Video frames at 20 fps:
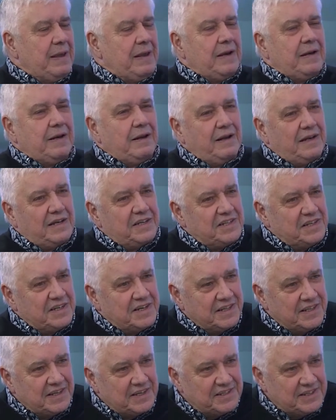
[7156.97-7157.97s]
Now listen
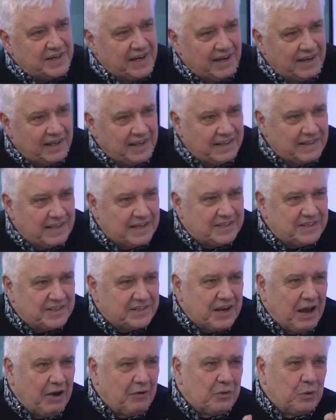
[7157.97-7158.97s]
to this, Haley. This is
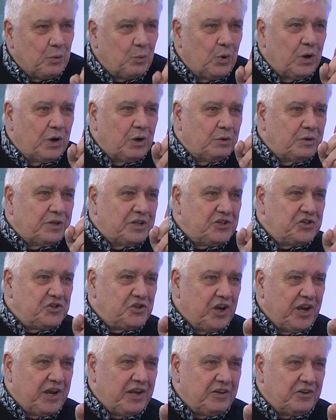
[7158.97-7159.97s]
how the world has
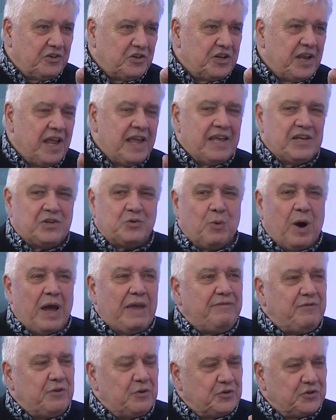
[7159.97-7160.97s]
changed. His
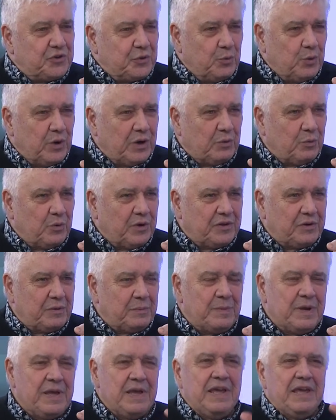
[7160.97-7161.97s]
wife used to work with
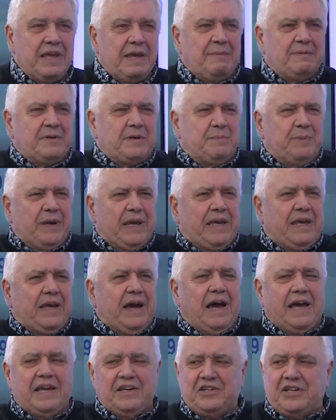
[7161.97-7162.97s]
him. He was a big
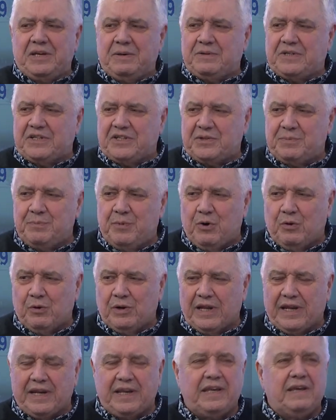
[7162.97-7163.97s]
guy. She was a small
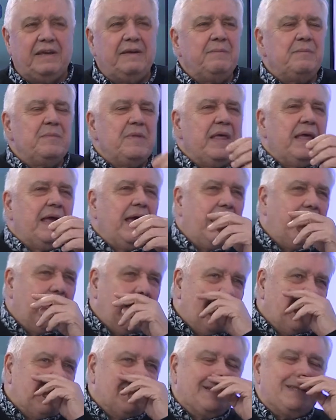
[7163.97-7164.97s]
lady.
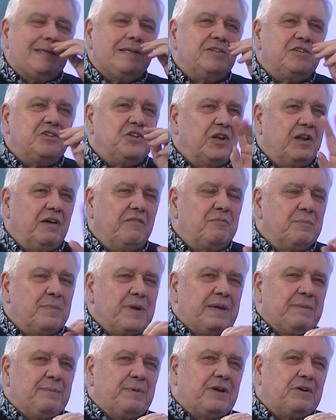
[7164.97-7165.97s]
And she loved
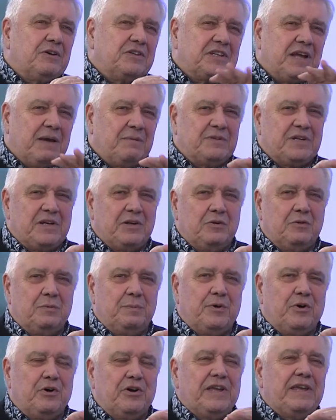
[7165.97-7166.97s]
me because I was a little
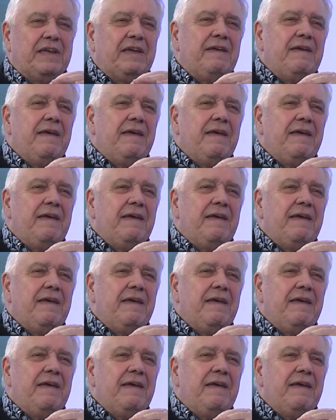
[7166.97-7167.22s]
boy.